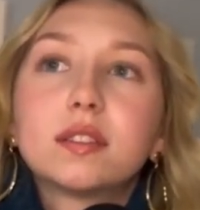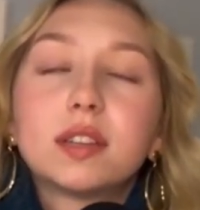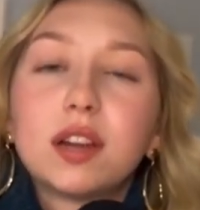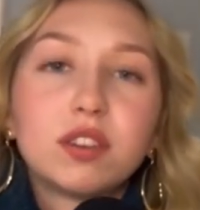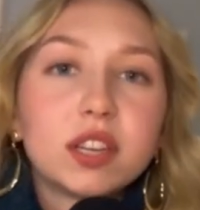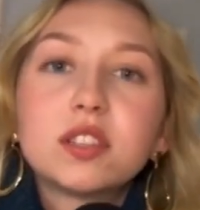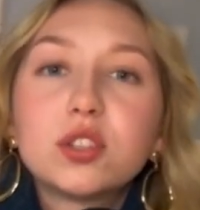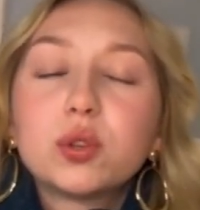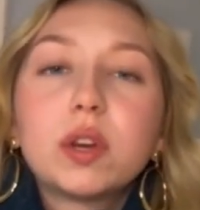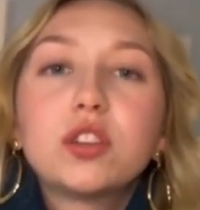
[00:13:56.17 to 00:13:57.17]
everyday
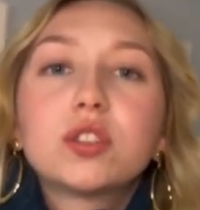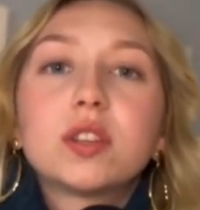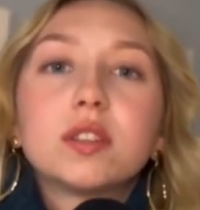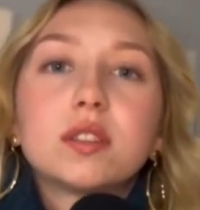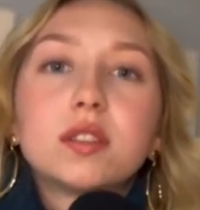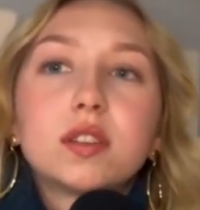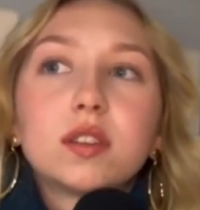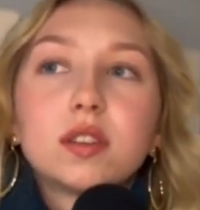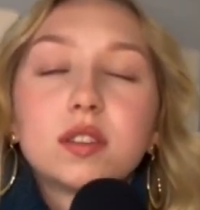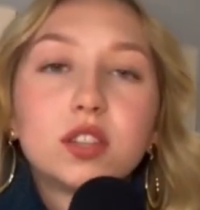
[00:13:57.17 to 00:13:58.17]
situations,
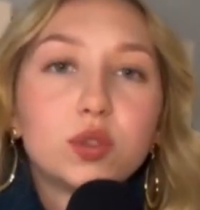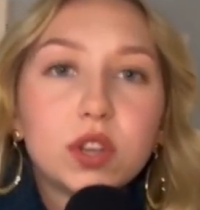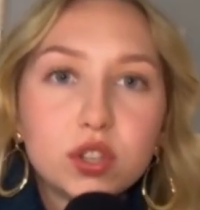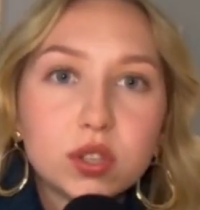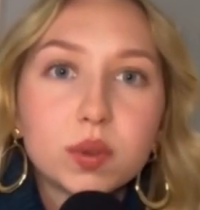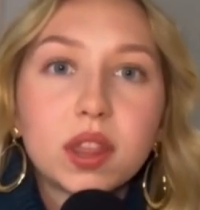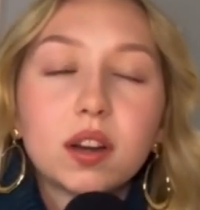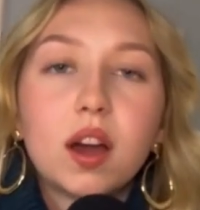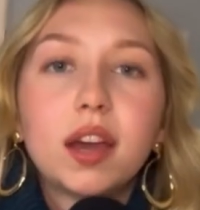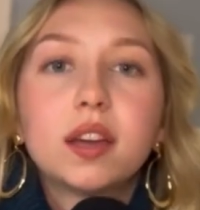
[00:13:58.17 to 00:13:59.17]
to situations with
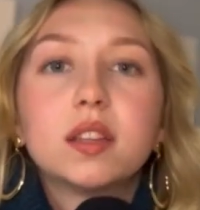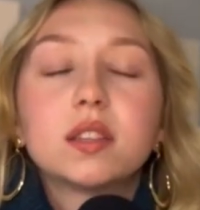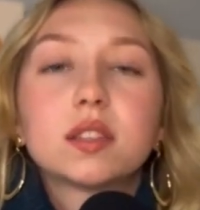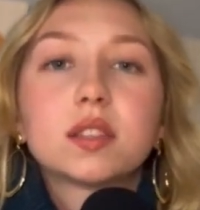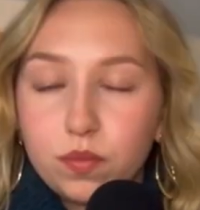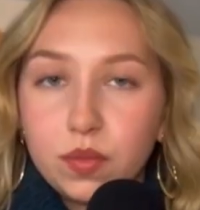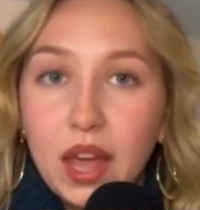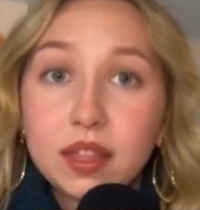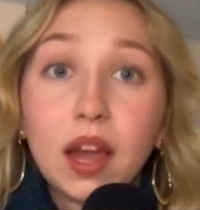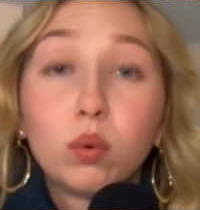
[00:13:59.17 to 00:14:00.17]
clients.
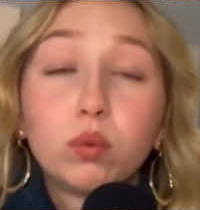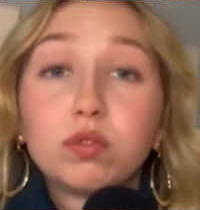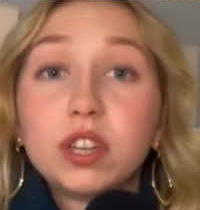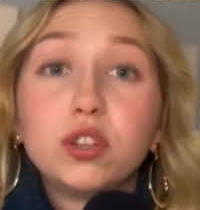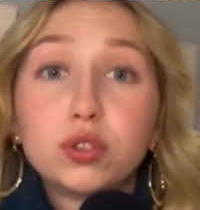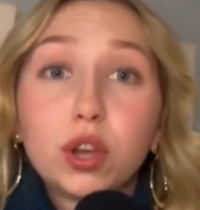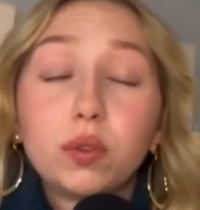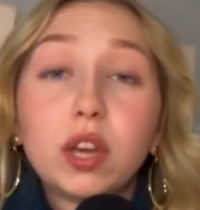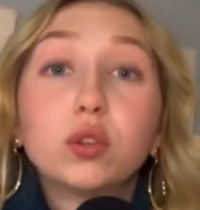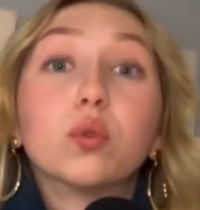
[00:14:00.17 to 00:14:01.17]
And that will really show
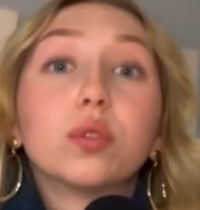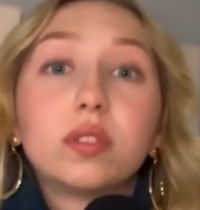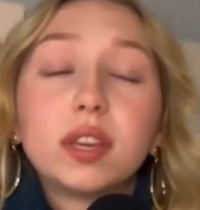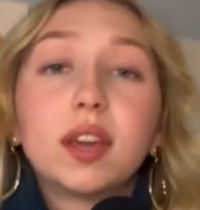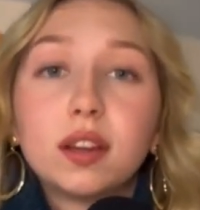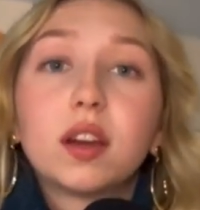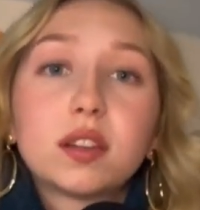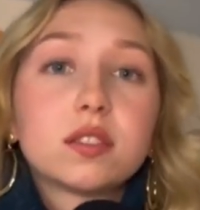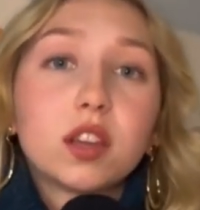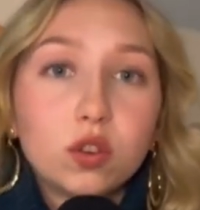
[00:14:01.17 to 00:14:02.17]
that you're thinking like a
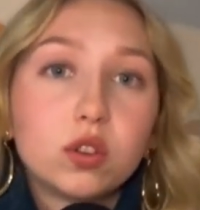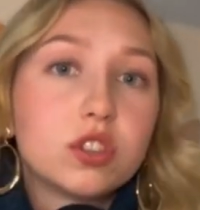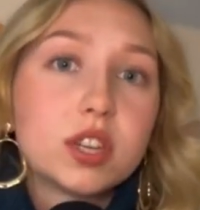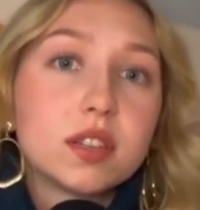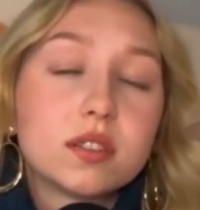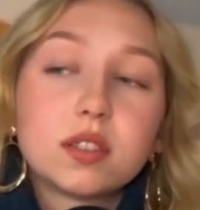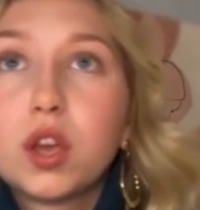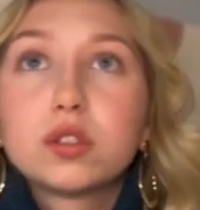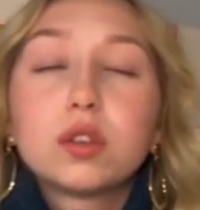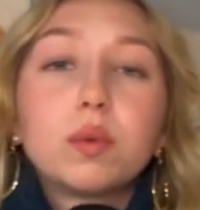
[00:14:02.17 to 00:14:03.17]
psychologist.
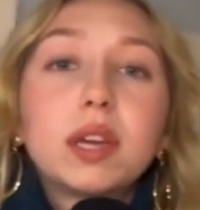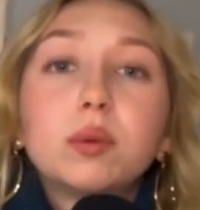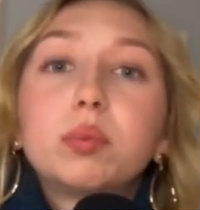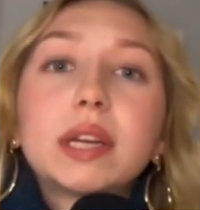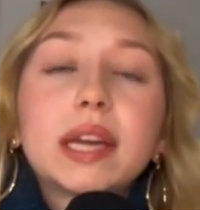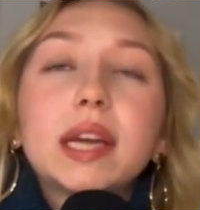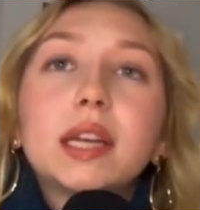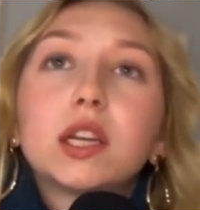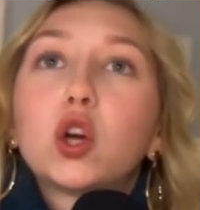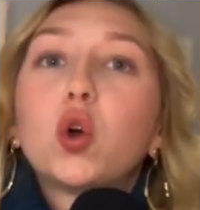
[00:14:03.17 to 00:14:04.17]
So we can bring
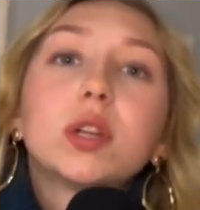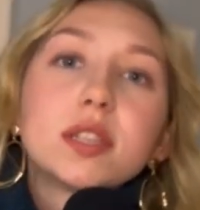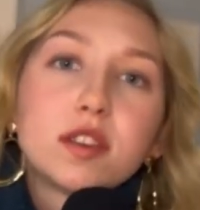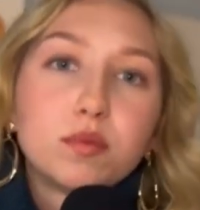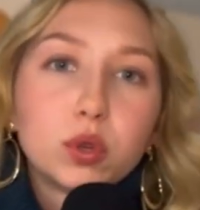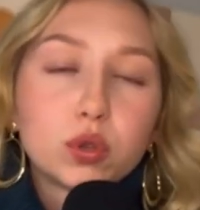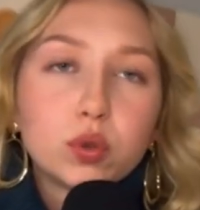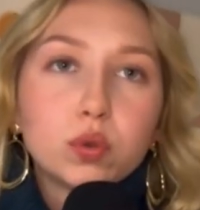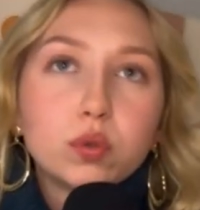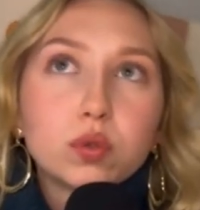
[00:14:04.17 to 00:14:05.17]
in cognitive
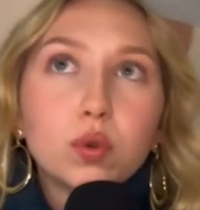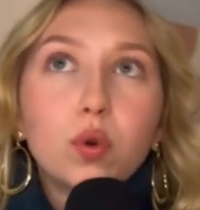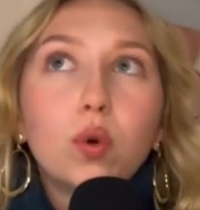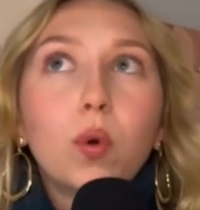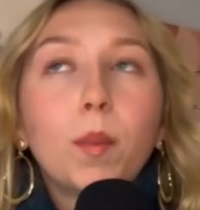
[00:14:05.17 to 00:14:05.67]
models or